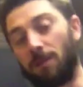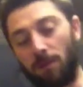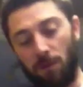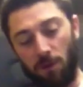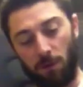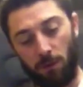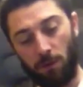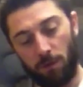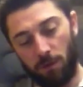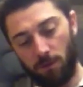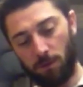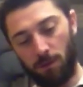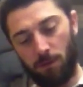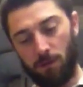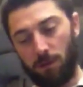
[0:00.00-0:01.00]
to do
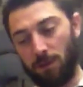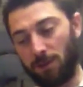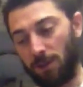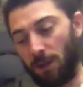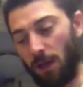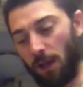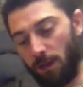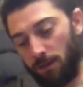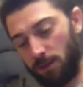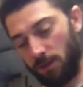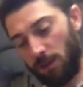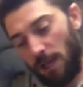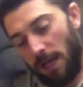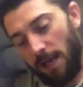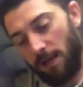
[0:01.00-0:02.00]
is, again,
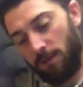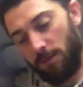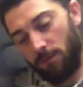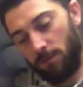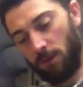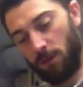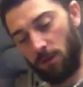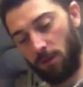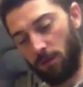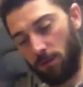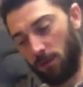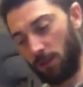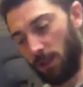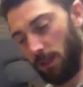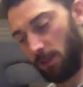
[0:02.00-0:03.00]
just add, you know, a
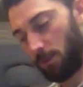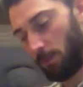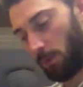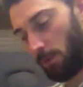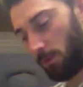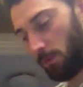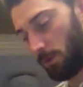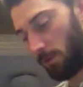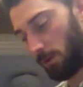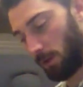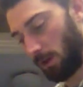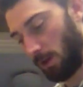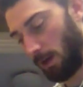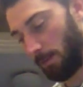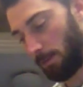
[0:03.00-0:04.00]
teaspoon to a
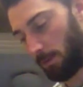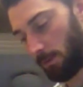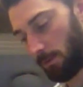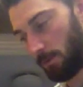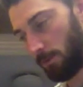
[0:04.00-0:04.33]
cup.